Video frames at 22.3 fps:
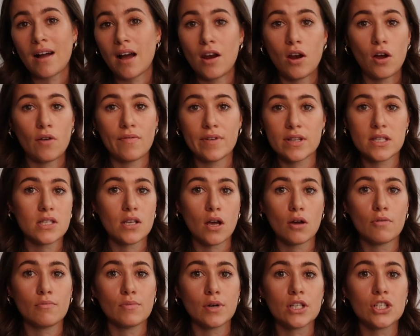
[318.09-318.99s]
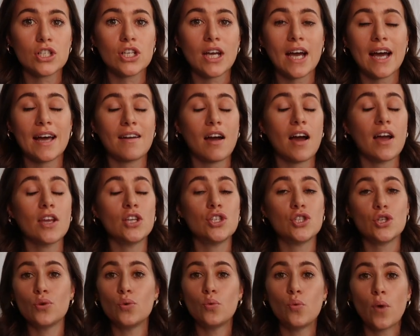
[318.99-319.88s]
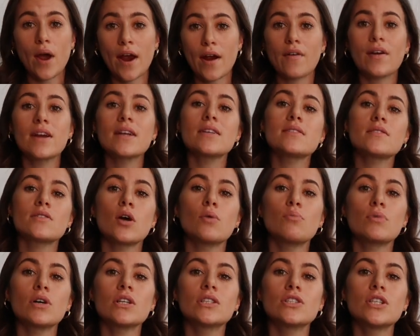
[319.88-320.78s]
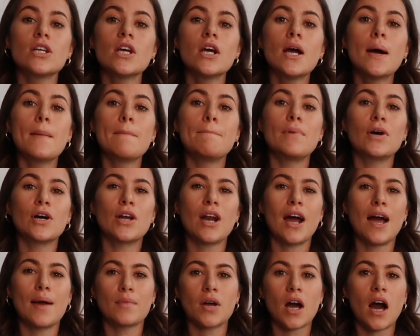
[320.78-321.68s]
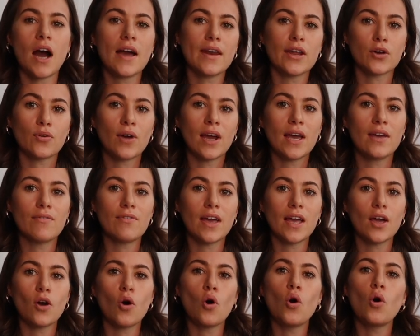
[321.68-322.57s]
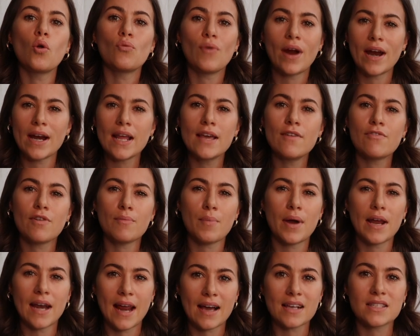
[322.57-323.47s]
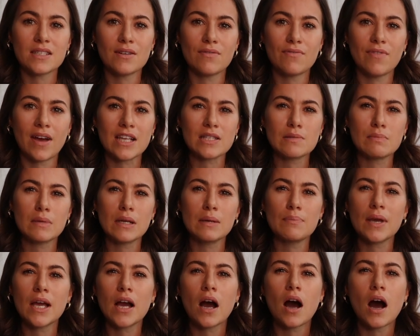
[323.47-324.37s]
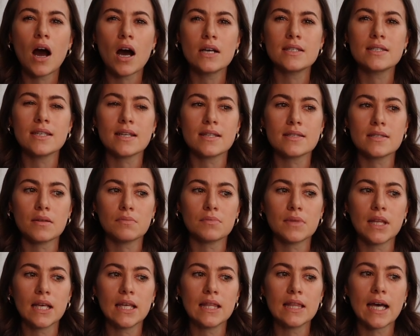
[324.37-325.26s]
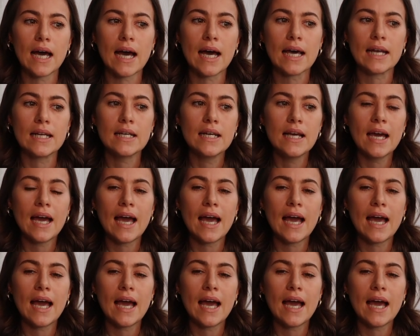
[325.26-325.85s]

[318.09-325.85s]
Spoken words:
I love it so much and I do wear it so much, but I'm kind of craving already for my next investment because it's something that